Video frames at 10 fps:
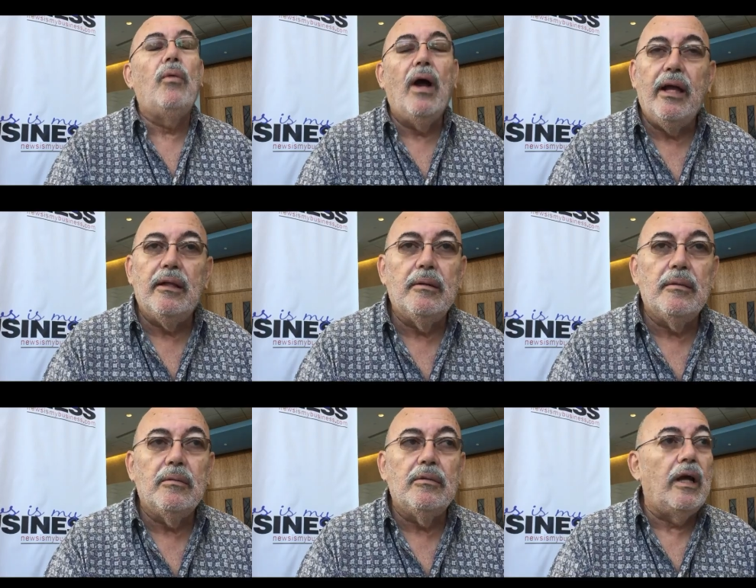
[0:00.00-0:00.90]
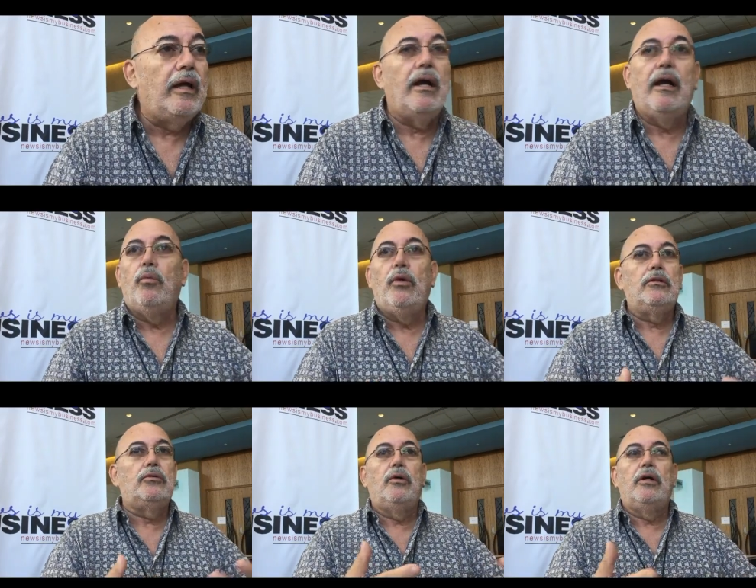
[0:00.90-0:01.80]
Right. I,
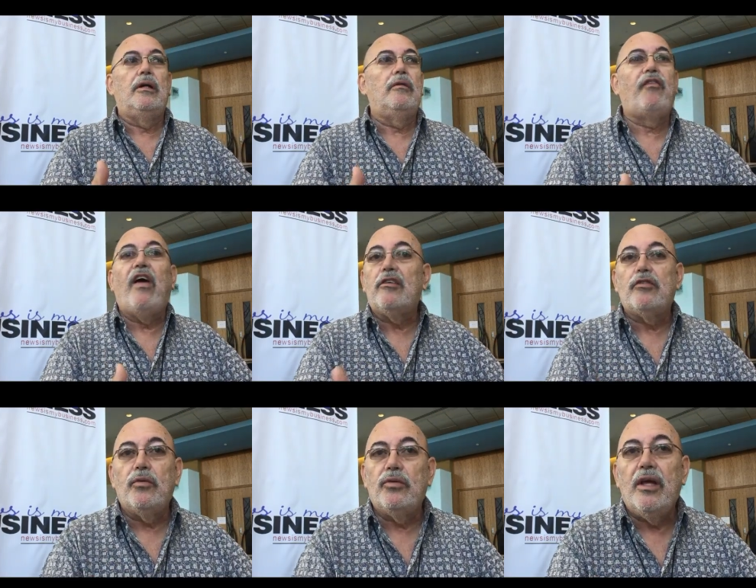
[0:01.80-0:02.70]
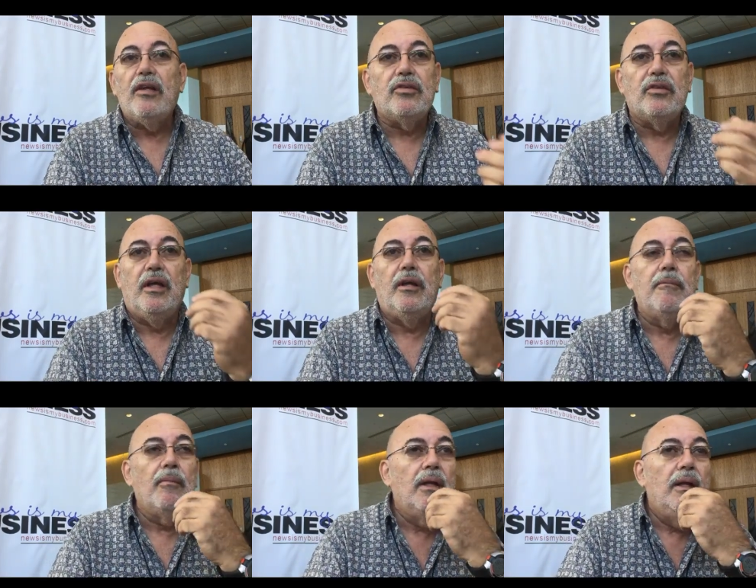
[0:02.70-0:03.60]
went to a fast food yesterday,
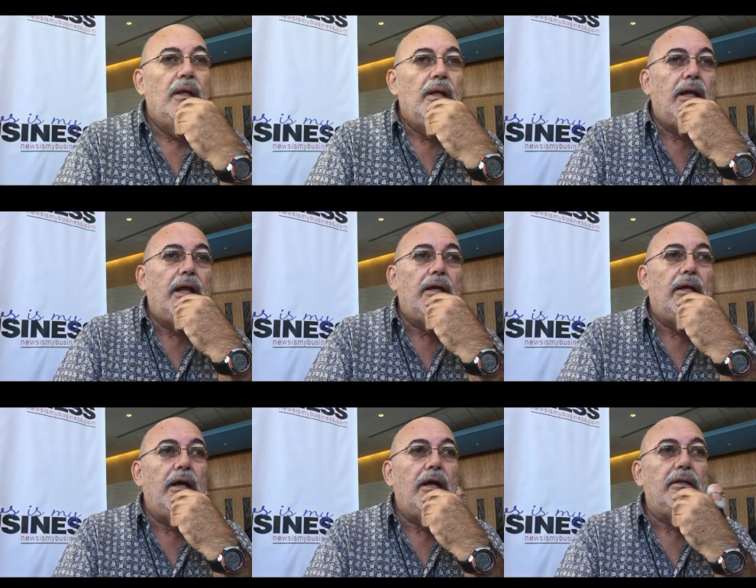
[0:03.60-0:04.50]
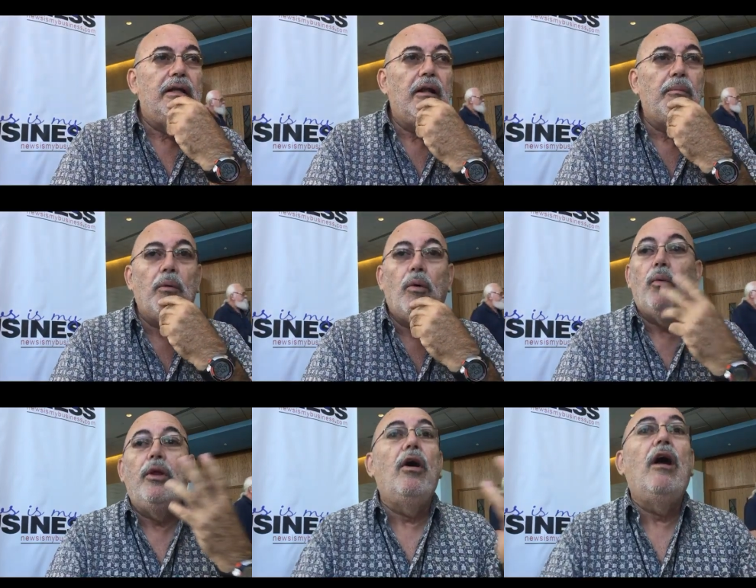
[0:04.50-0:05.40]
and I they asked me, "Well,
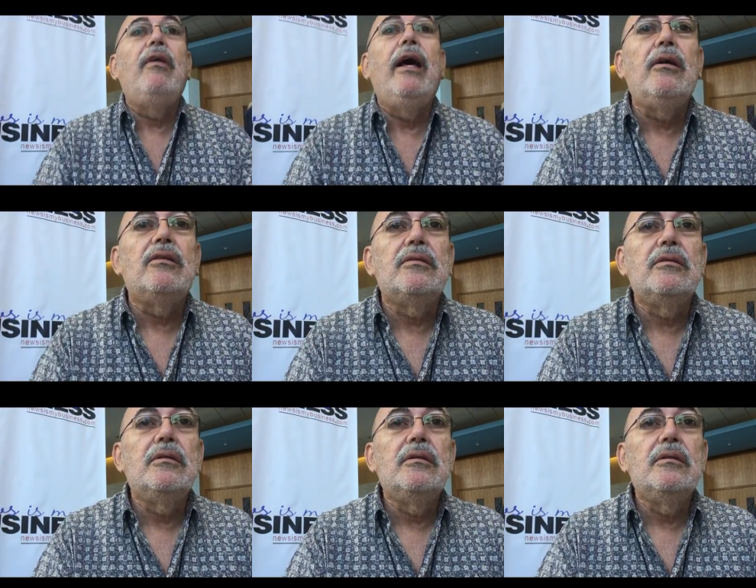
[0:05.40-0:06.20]
we don't have lettuce,